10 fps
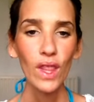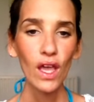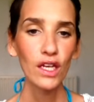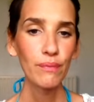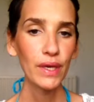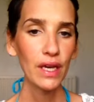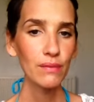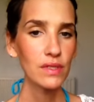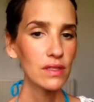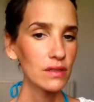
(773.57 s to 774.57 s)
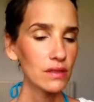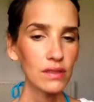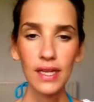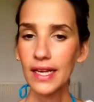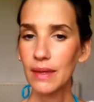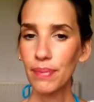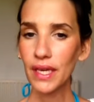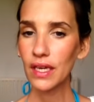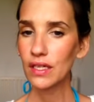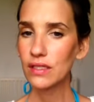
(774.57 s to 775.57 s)
And it becomes slightly
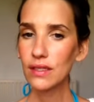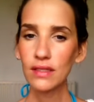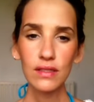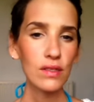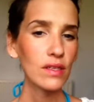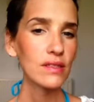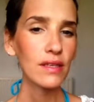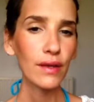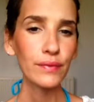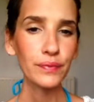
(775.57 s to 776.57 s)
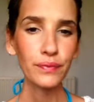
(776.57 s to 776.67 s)
pinkish, as you can see.